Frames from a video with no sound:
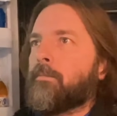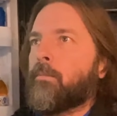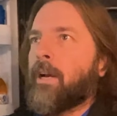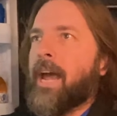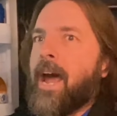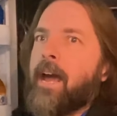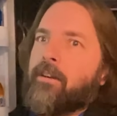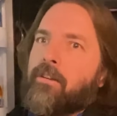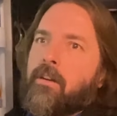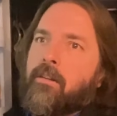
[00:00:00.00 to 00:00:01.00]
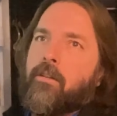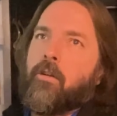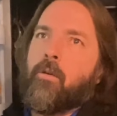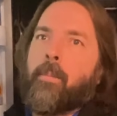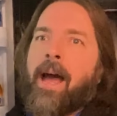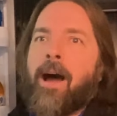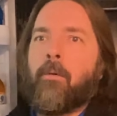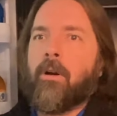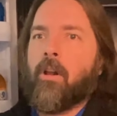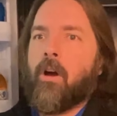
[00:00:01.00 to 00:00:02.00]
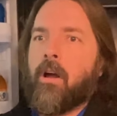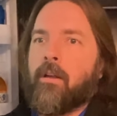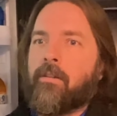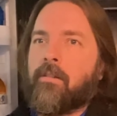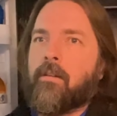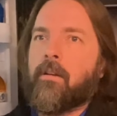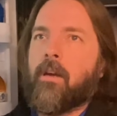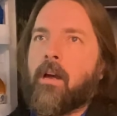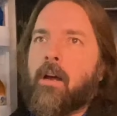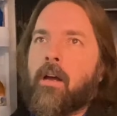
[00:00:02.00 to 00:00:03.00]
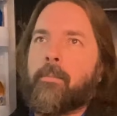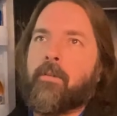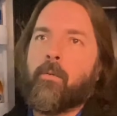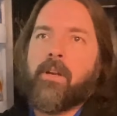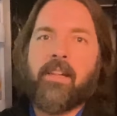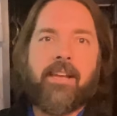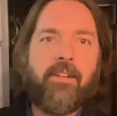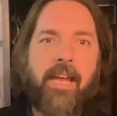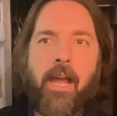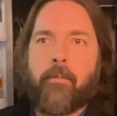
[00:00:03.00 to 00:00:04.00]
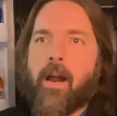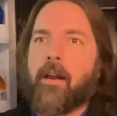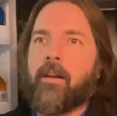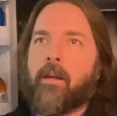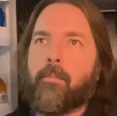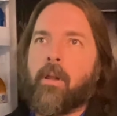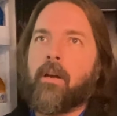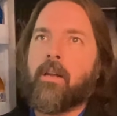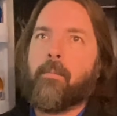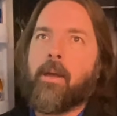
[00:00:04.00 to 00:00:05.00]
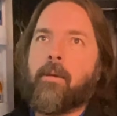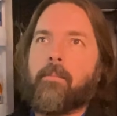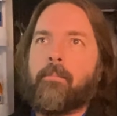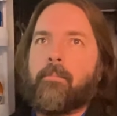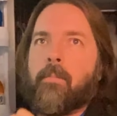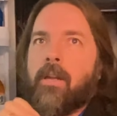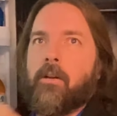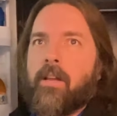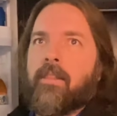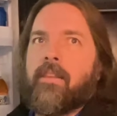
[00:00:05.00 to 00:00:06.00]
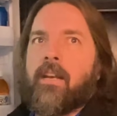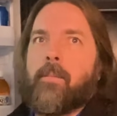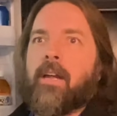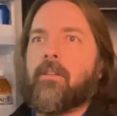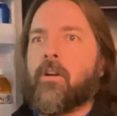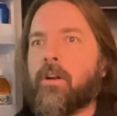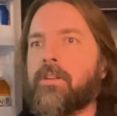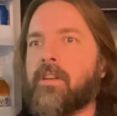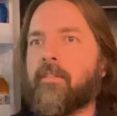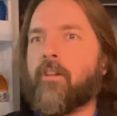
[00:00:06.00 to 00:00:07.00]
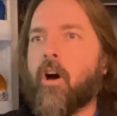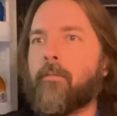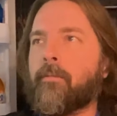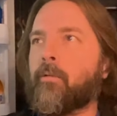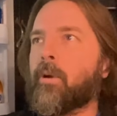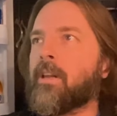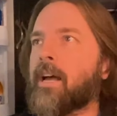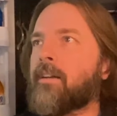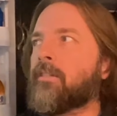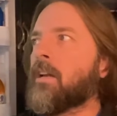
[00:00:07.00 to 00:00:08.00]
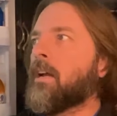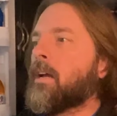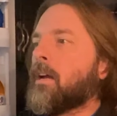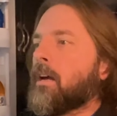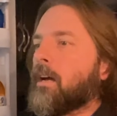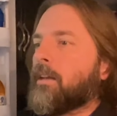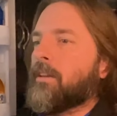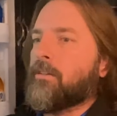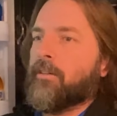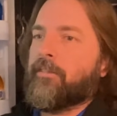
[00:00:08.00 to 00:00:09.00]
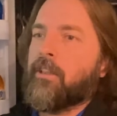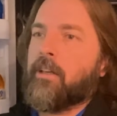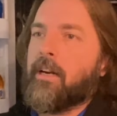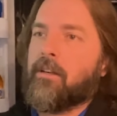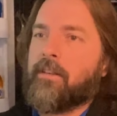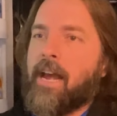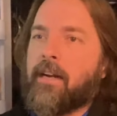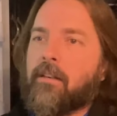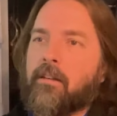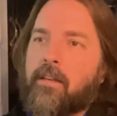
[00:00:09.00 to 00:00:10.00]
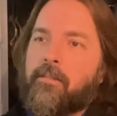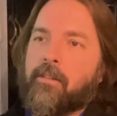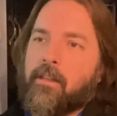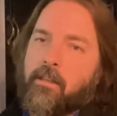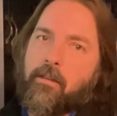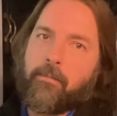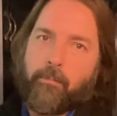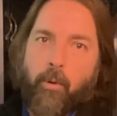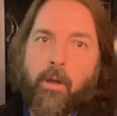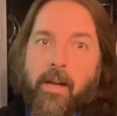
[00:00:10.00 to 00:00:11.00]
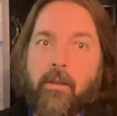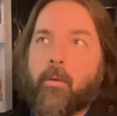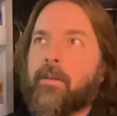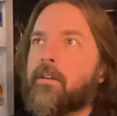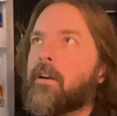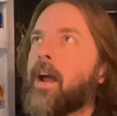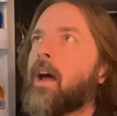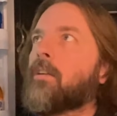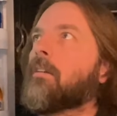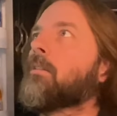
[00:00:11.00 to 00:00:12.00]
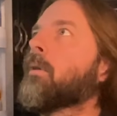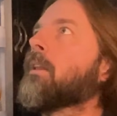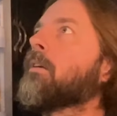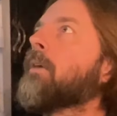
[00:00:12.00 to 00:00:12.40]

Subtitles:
reaction to power loss, so when you leave a campground and unplug it, maybe, and you didn't think about turning stuff off before you left, these refrigerators act a little differently. They're more like the ones in your house. That's why they're